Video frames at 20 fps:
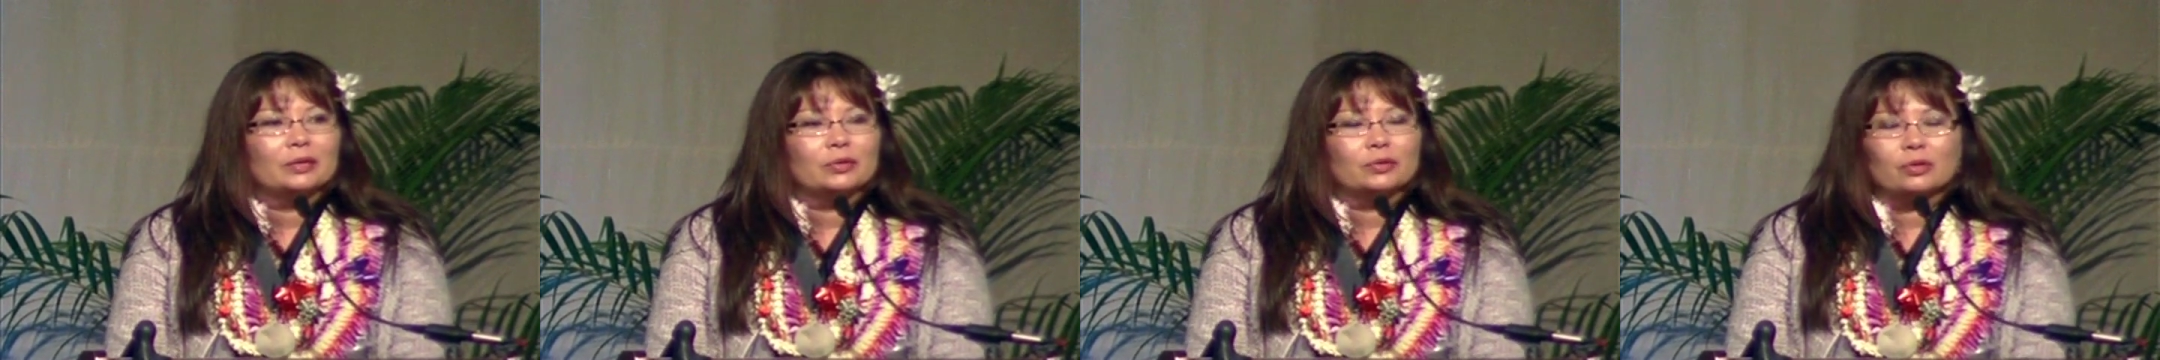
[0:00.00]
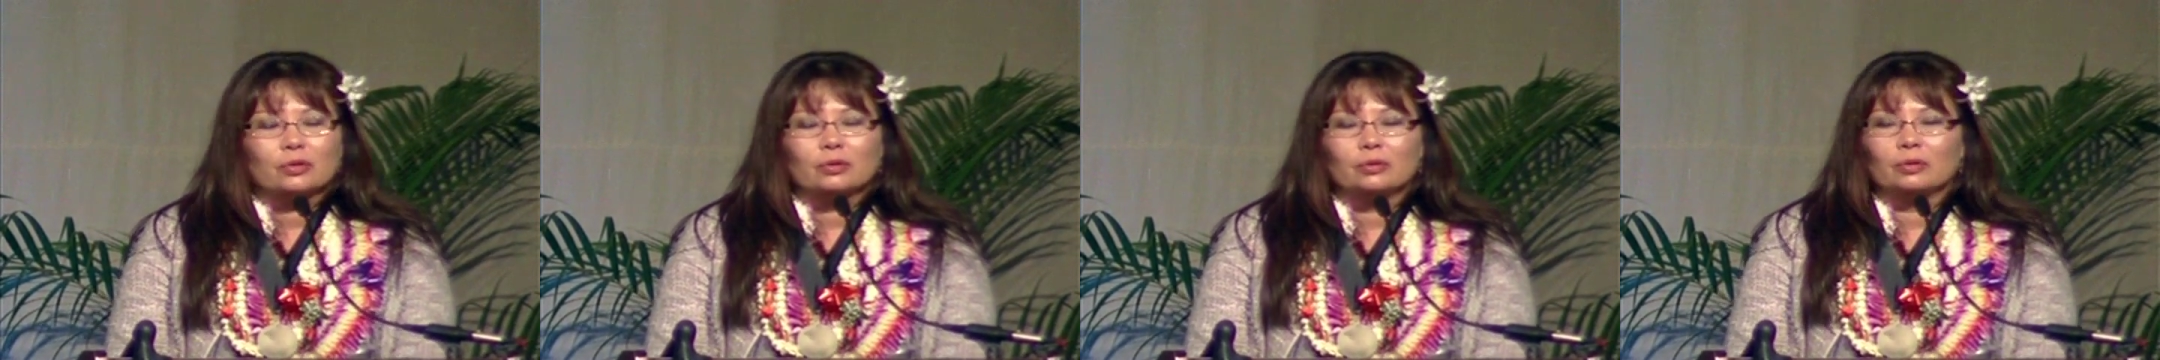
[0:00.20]

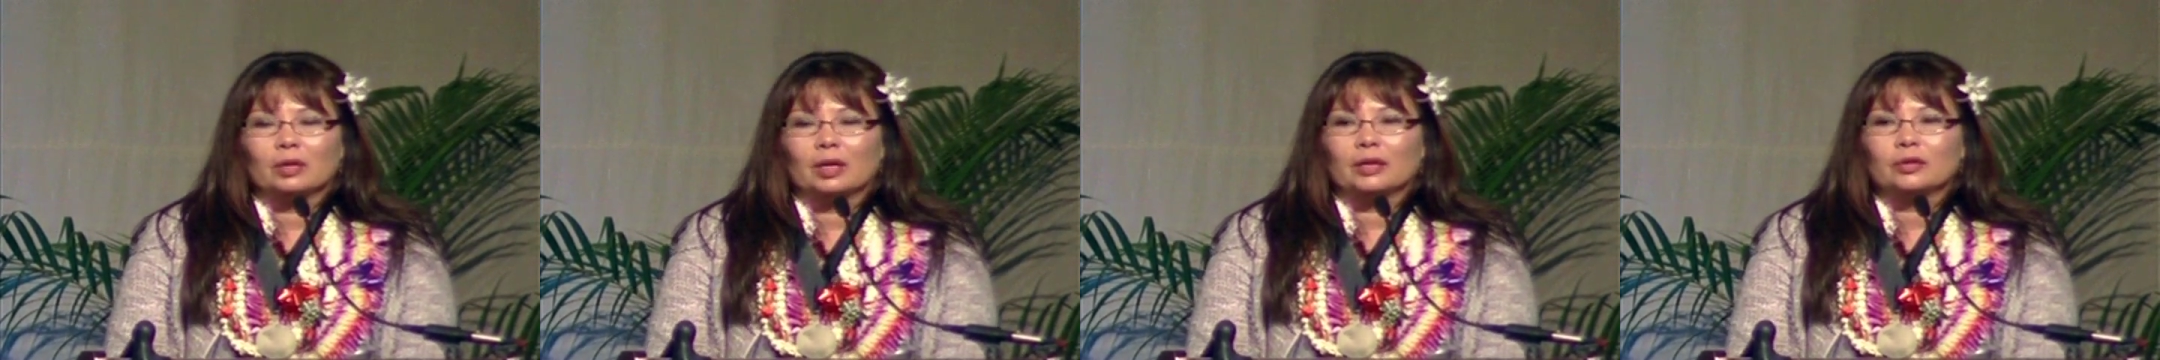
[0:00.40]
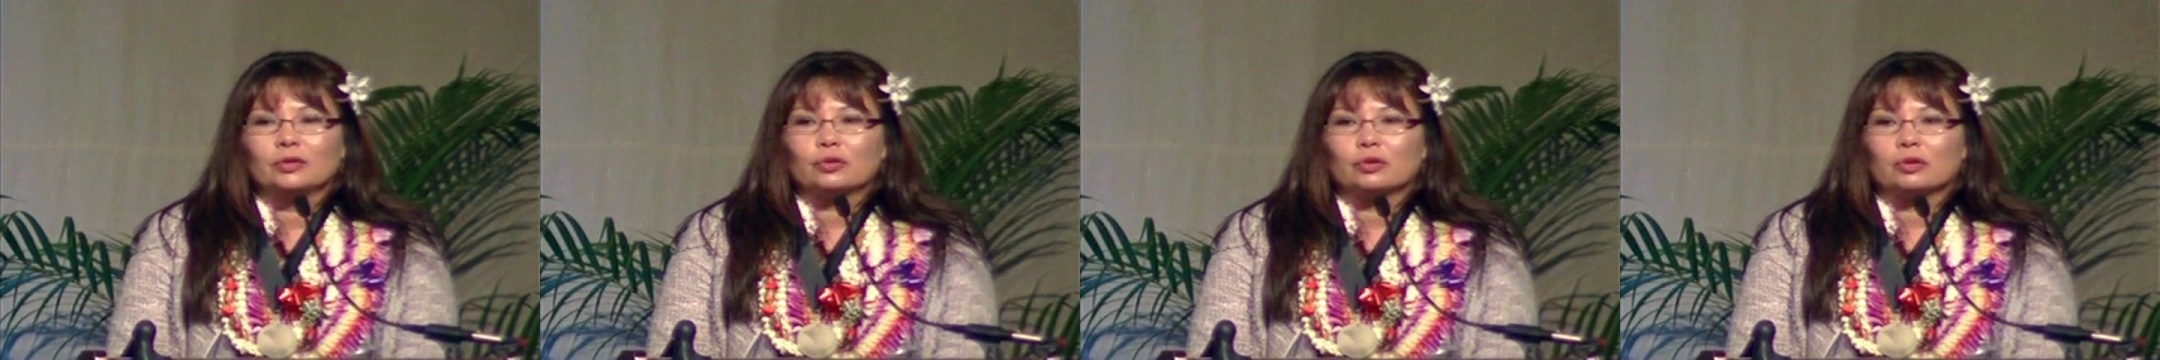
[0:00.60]
school
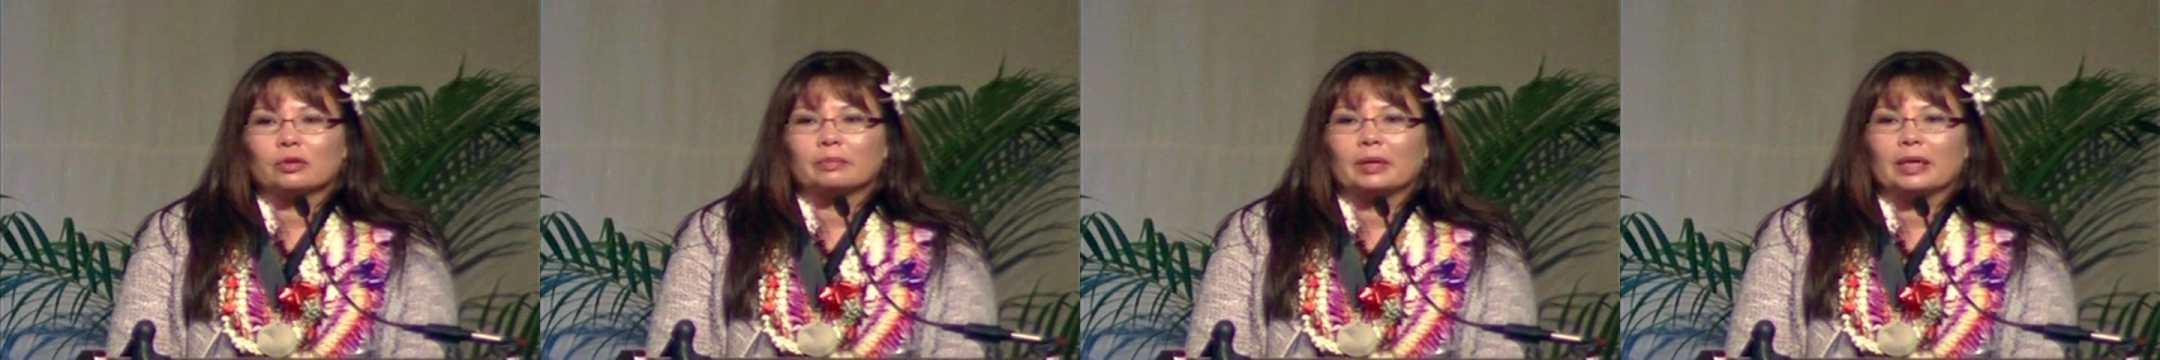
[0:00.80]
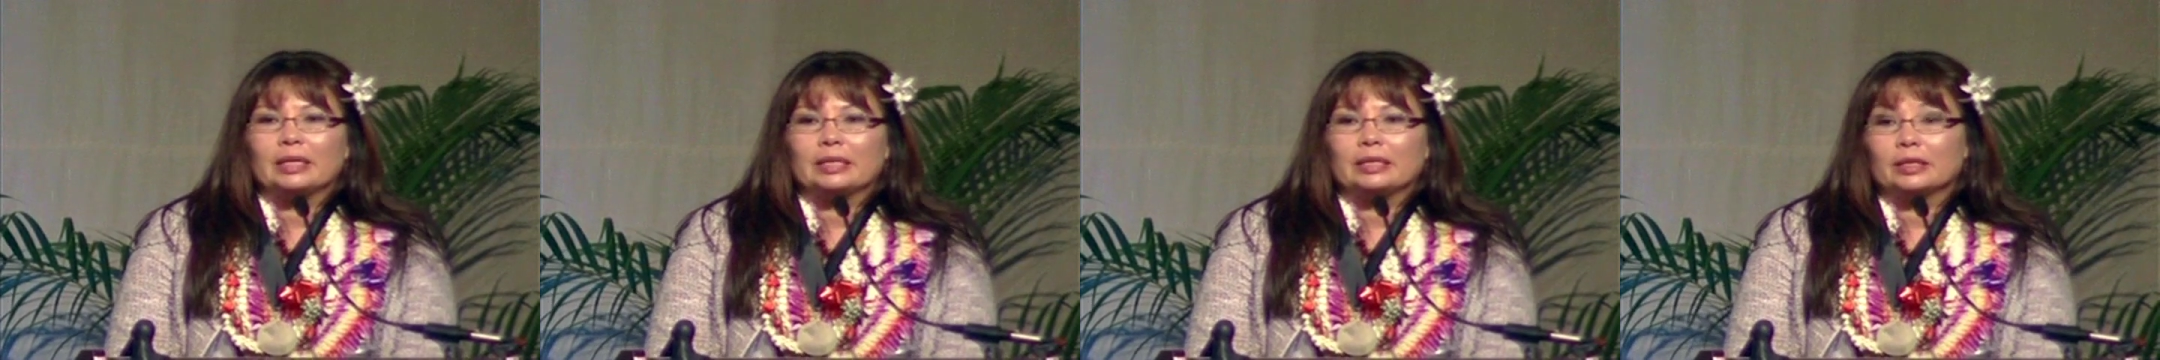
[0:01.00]
lunch
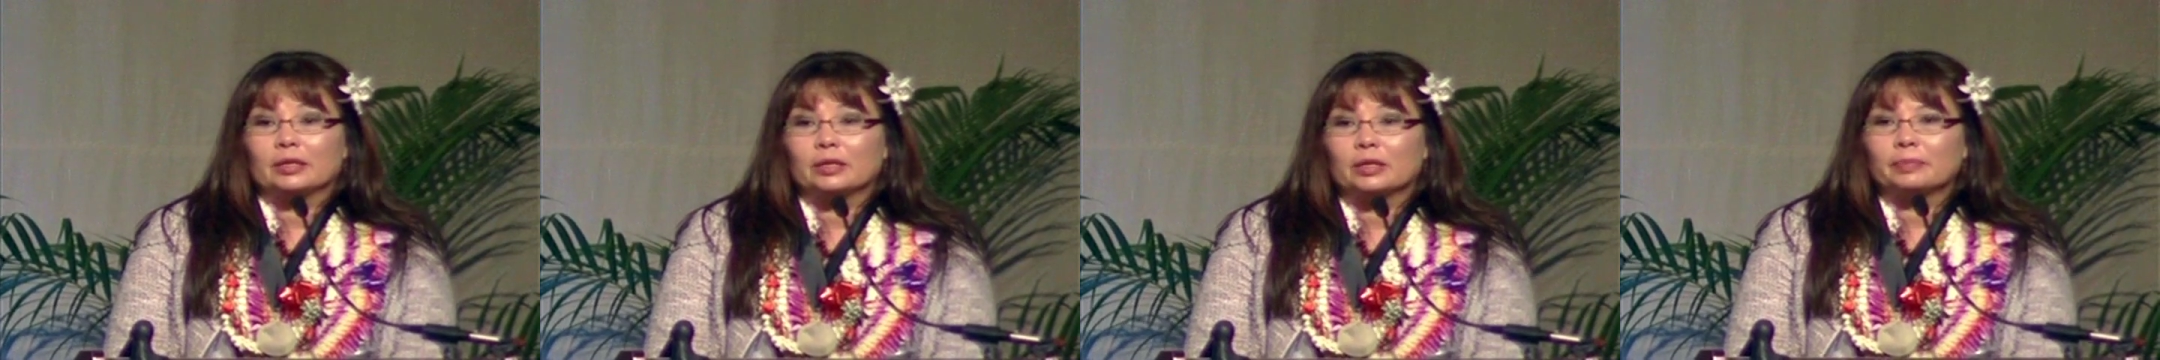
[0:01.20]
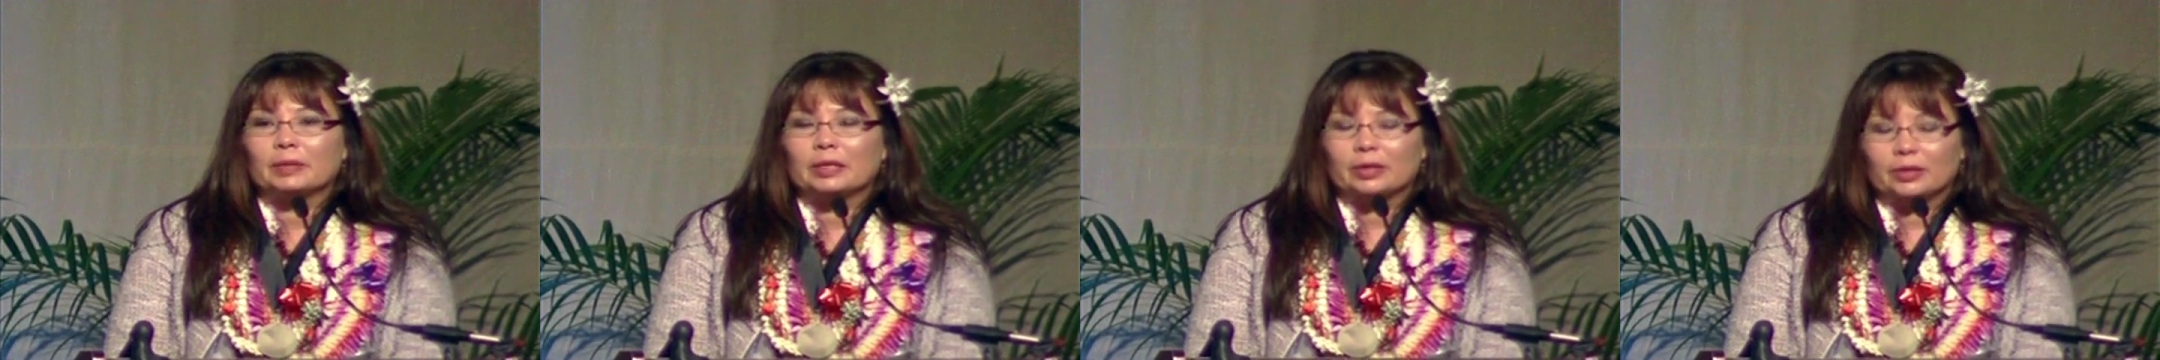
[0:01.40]
or my
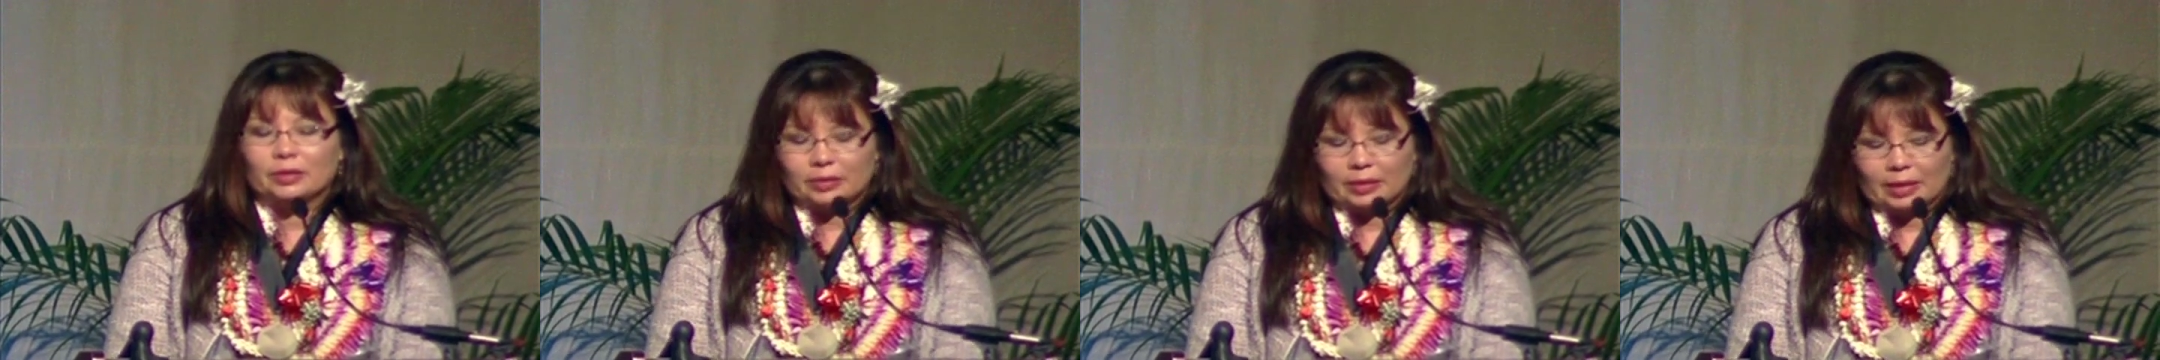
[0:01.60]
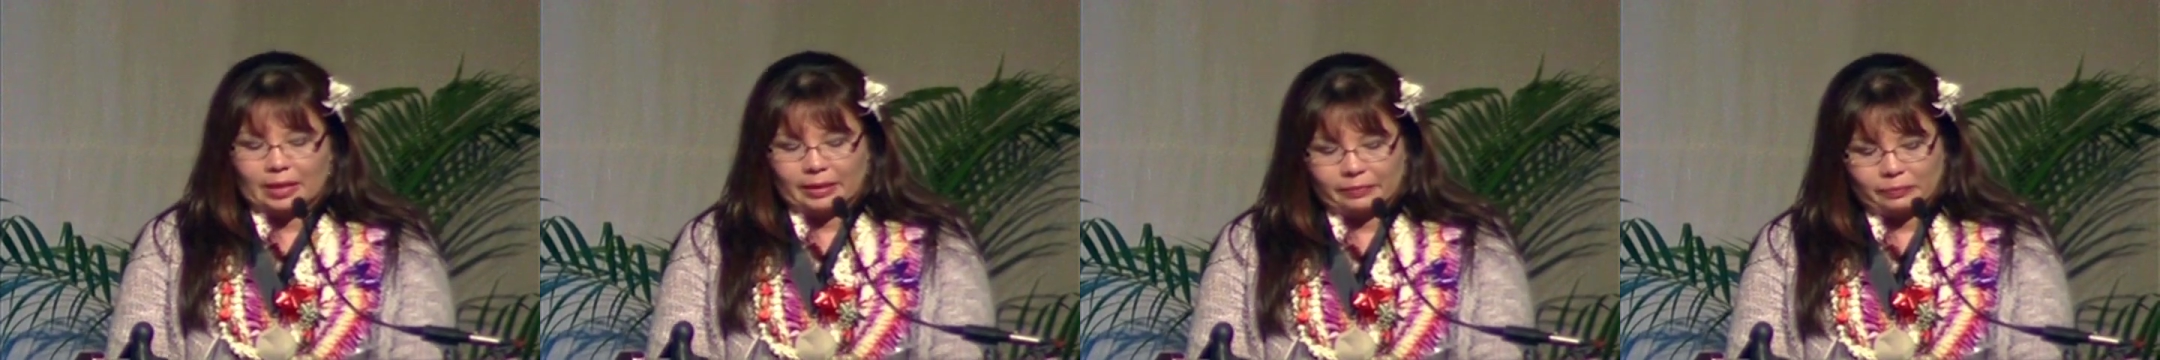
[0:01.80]
dinner,
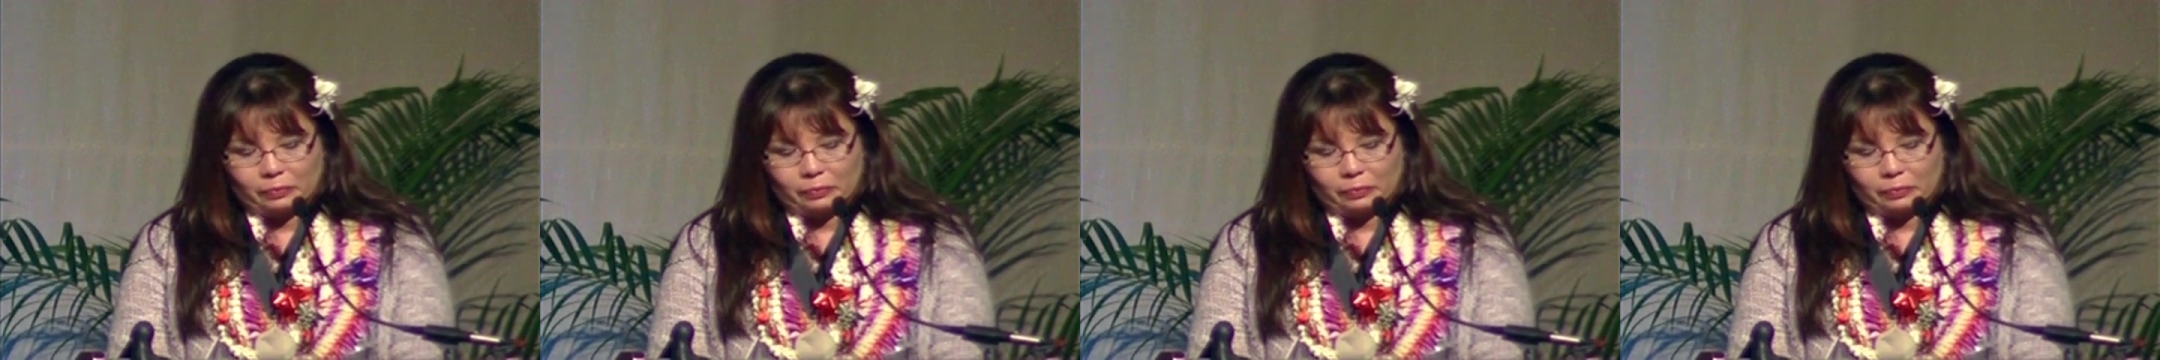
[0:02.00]
because